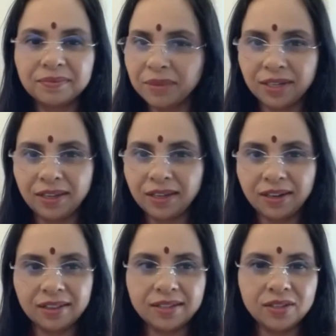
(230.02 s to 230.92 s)
But here,
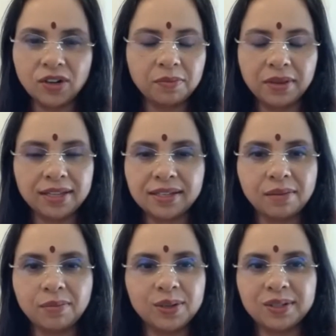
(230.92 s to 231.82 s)
this is not being
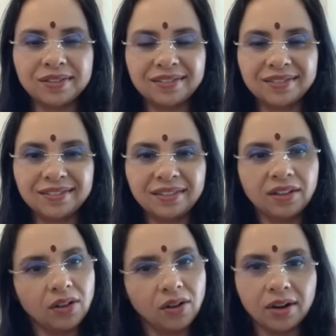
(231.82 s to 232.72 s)
established.
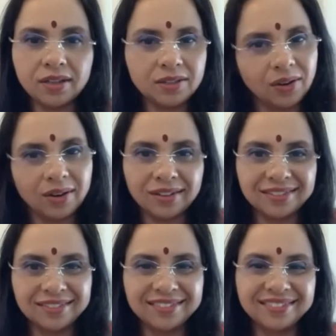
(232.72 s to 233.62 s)
God is God.
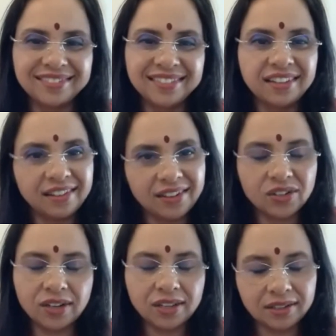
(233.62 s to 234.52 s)

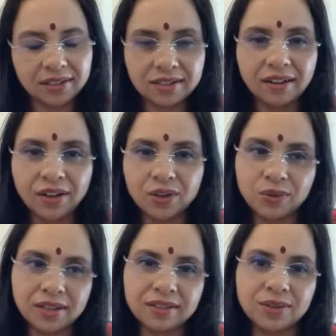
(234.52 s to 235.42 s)
Krishna is Krishna.
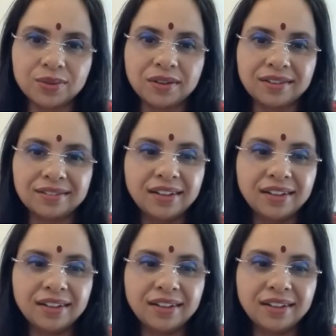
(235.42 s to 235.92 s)
Arjuna is Arjuna.